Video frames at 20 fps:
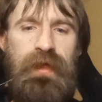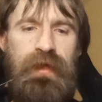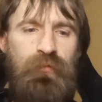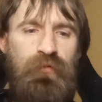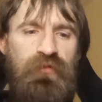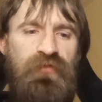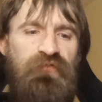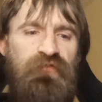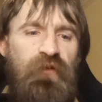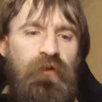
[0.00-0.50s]

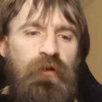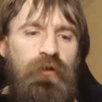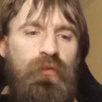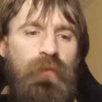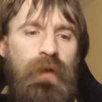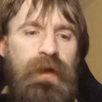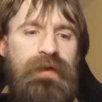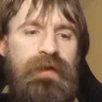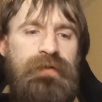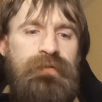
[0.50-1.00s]
It was far
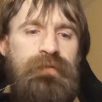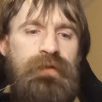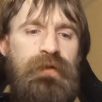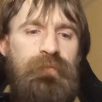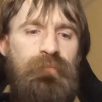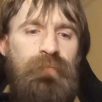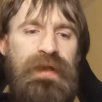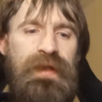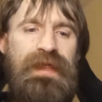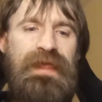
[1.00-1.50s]
away,
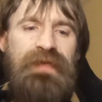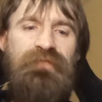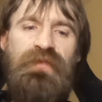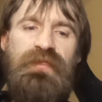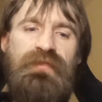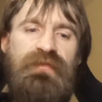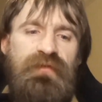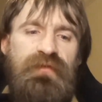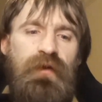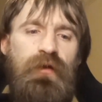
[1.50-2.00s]
but
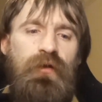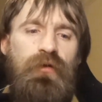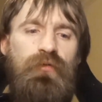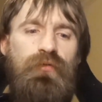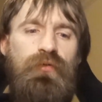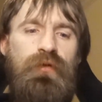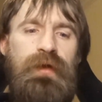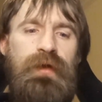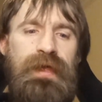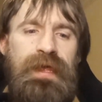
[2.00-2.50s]
even
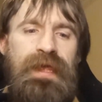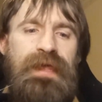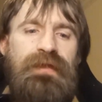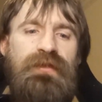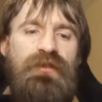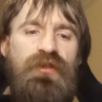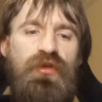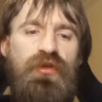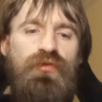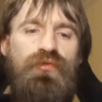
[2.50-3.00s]
so,
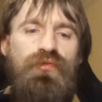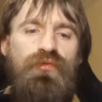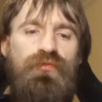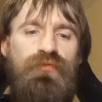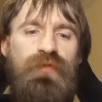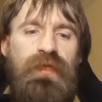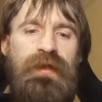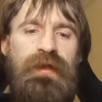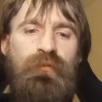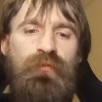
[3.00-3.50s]
he
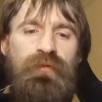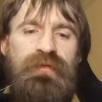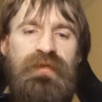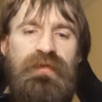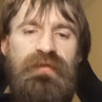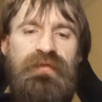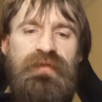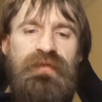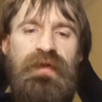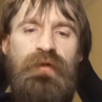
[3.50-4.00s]
knew that it
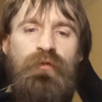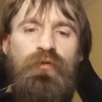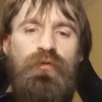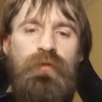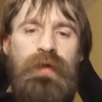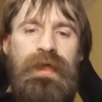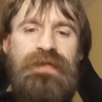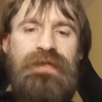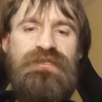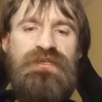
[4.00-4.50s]
was a
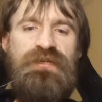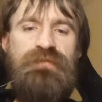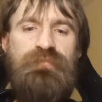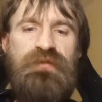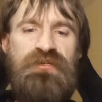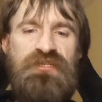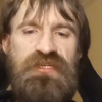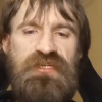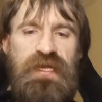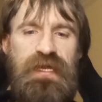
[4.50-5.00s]

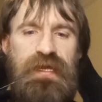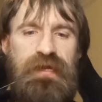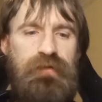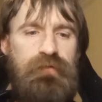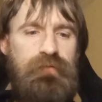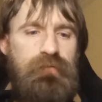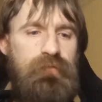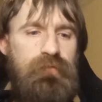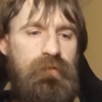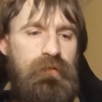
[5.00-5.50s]
single-engine machine.